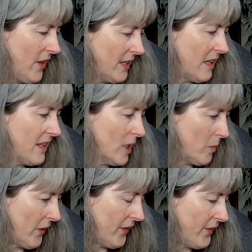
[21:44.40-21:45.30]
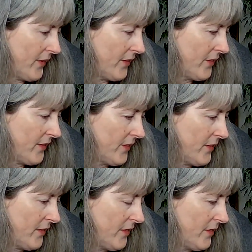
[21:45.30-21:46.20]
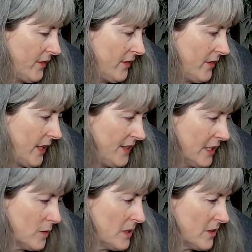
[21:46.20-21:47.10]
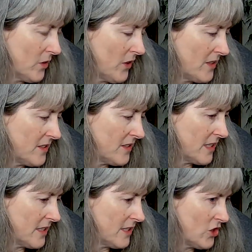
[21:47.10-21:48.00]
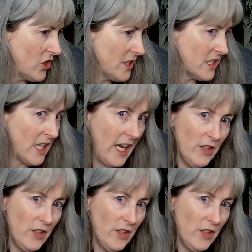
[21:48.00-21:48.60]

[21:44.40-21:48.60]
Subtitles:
that I think about it, I think it's been so long since I stitched on this,